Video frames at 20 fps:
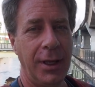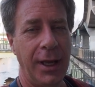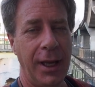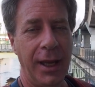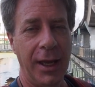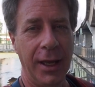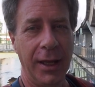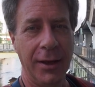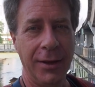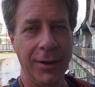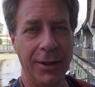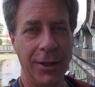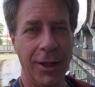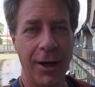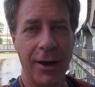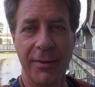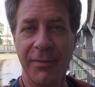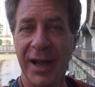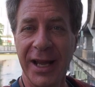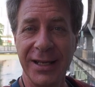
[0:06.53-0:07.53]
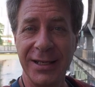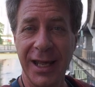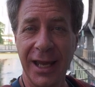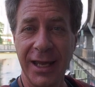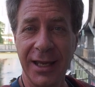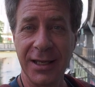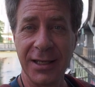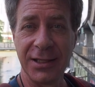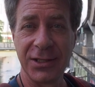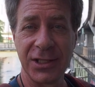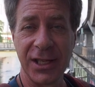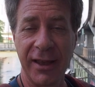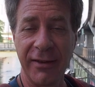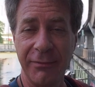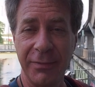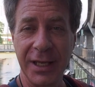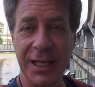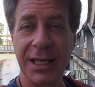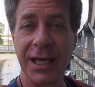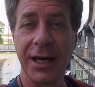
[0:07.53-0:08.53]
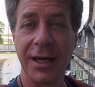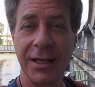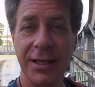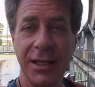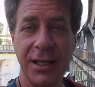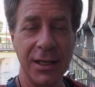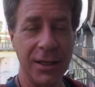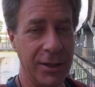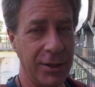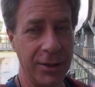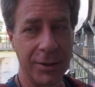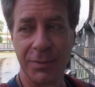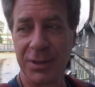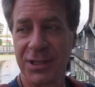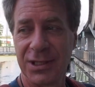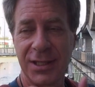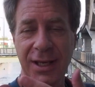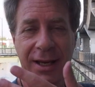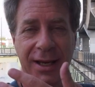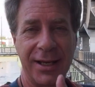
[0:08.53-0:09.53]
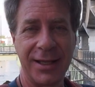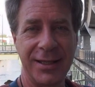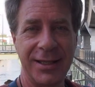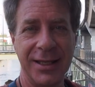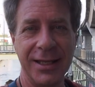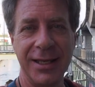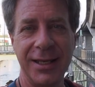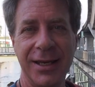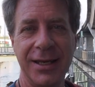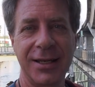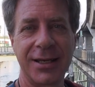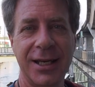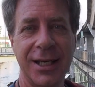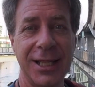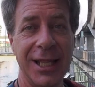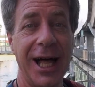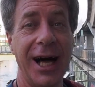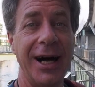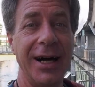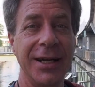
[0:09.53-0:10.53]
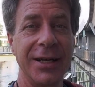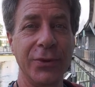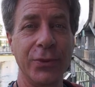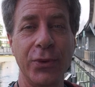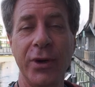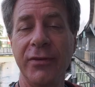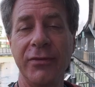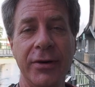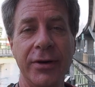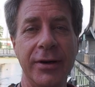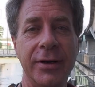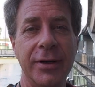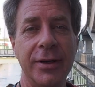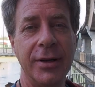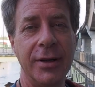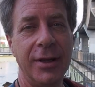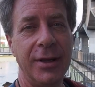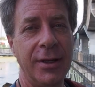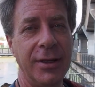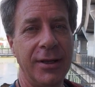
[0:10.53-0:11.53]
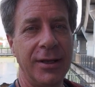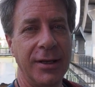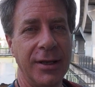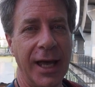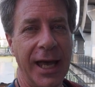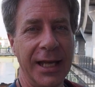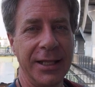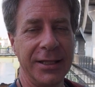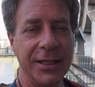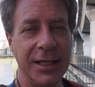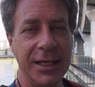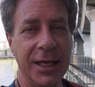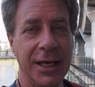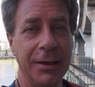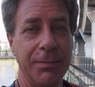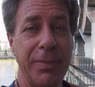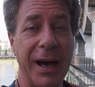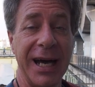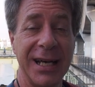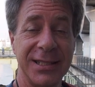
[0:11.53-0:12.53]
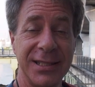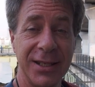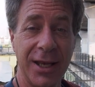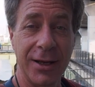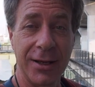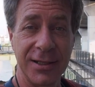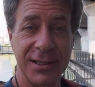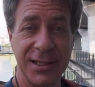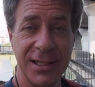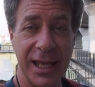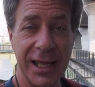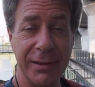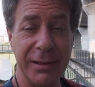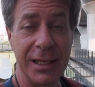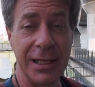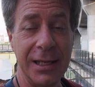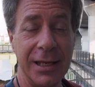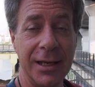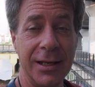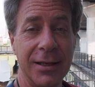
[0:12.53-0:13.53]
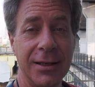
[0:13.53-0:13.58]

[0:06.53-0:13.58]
and a lot of my days have begun here beside the Klang River at the Pasar Seni